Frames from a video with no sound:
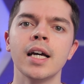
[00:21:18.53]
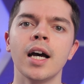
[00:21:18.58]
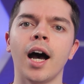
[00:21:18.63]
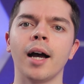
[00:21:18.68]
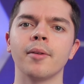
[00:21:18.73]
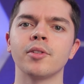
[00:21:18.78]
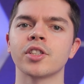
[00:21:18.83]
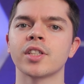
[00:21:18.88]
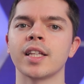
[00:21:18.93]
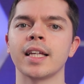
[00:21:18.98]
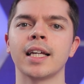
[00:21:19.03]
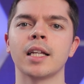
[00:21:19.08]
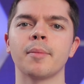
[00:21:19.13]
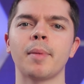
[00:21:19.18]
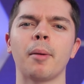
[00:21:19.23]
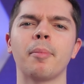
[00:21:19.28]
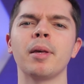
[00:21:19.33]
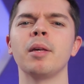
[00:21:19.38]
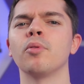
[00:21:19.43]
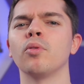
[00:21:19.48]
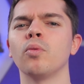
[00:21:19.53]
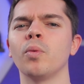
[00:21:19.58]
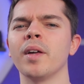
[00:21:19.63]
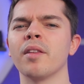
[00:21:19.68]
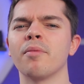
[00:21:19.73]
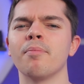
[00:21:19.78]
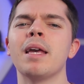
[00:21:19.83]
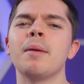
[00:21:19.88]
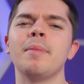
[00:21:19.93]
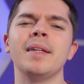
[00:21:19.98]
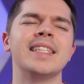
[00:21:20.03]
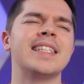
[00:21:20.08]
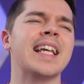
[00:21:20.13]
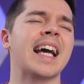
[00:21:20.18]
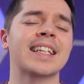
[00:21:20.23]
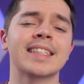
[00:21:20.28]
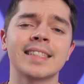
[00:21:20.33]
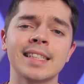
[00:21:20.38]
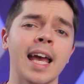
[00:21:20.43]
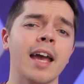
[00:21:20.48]
I'm just thinking about people with maybe
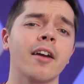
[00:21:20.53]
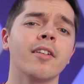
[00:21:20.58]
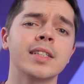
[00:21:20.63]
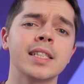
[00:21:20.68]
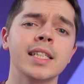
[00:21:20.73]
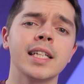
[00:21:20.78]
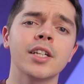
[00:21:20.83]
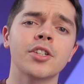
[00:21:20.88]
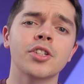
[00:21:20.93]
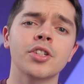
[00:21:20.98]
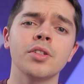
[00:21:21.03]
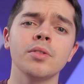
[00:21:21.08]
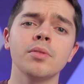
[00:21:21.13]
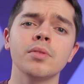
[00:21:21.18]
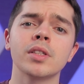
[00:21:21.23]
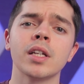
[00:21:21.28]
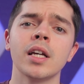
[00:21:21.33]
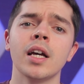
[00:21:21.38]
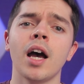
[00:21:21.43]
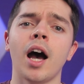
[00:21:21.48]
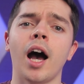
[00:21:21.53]
dexterity issues.